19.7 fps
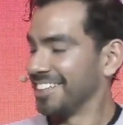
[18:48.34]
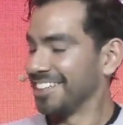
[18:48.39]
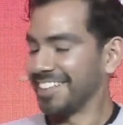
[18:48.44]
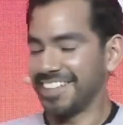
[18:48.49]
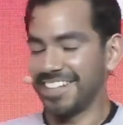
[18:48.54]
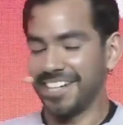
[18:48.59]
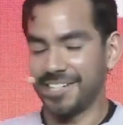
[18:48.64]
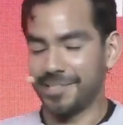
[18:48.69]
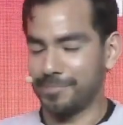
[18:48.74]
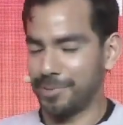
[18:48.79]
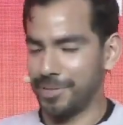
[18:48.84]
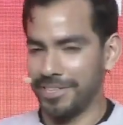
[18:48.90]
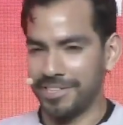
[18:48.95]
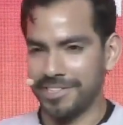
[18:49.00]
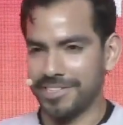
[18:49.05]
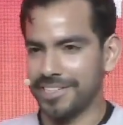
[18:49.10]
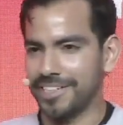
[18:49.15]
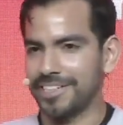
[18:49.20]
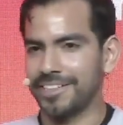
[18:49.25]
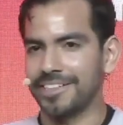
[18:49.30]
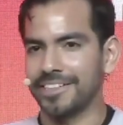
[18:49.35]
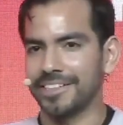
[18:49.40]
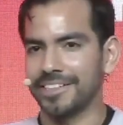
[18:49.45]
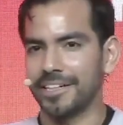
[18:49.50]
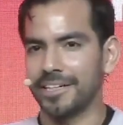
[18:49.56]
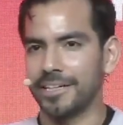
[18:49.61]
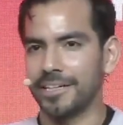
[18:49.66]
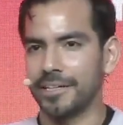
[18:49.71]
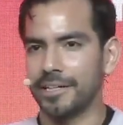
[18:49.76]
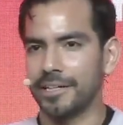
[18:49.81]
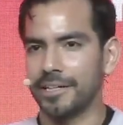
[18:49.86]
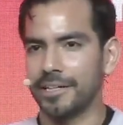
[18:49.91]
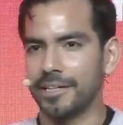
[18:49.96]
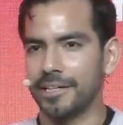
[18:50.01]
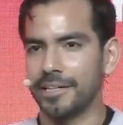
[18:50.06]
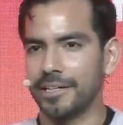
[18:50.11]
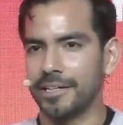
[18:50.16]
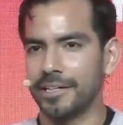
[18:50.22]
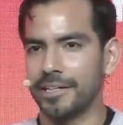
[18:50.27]
Yeah, it's pretty insane.
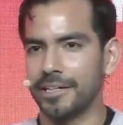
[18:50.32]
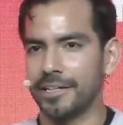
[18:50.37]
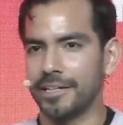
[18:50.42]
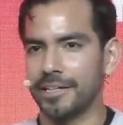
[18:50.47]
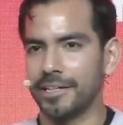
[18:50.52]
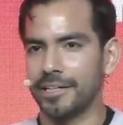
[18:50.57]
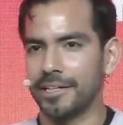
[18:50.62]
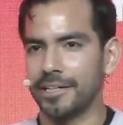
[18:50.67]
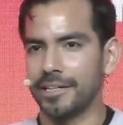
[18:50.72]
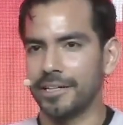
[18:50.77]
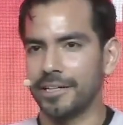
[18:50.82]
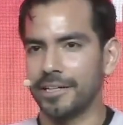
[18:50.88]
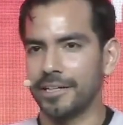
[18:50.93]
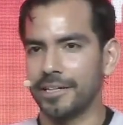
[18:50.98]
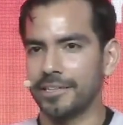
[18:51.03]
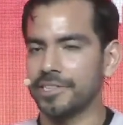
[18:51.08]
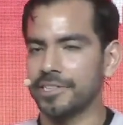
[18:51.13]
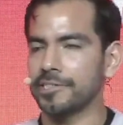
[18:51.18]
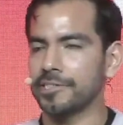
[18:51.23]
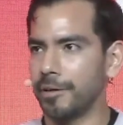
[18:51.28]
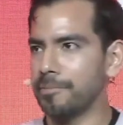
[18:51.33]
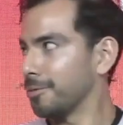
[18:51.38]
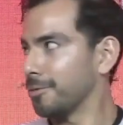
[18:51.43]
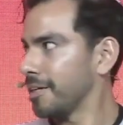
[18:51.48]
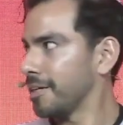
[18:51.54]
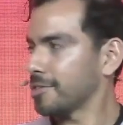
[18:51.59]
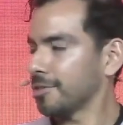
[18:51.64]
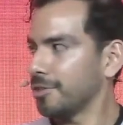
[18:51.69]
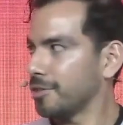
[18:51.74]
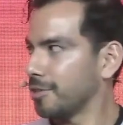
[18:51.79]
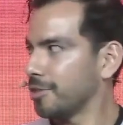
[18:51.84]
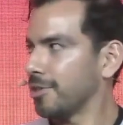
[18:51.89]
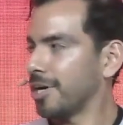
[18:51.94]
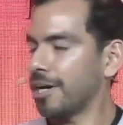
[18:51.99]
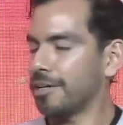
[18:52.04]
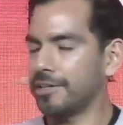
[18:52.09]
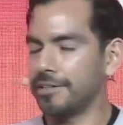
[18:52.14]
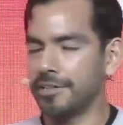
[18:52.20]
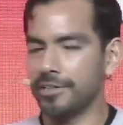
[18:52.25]
60% on Upbit only, and then so you
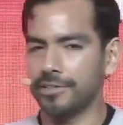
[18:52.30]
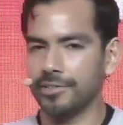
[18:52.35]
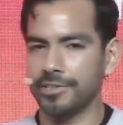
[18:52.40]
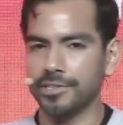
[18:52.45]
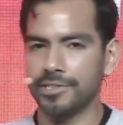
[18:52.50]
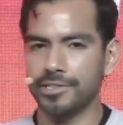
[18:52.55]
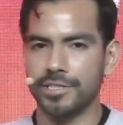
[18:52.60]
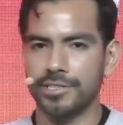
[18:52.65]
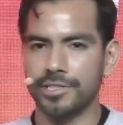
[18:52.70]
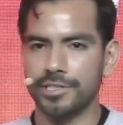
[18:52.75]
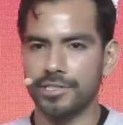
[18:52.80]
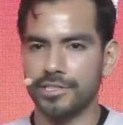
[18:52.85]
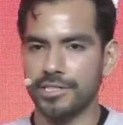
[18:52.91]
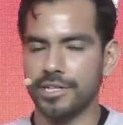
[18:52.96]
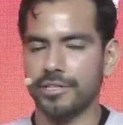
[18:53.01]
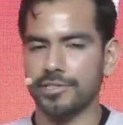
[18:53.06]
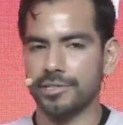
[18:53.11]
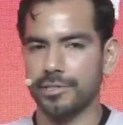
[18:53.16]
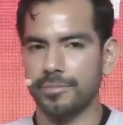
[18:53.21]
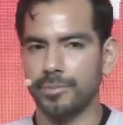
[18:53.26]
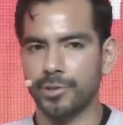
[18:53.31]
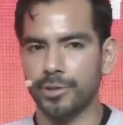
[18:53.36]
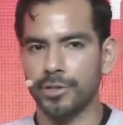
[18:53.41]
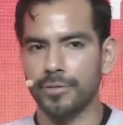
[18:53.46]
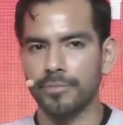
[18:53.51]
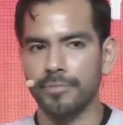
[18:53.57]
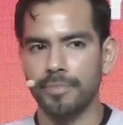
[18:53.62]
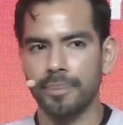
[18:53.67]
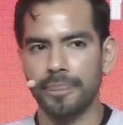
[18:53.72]
add the other exchanges, it's actually more.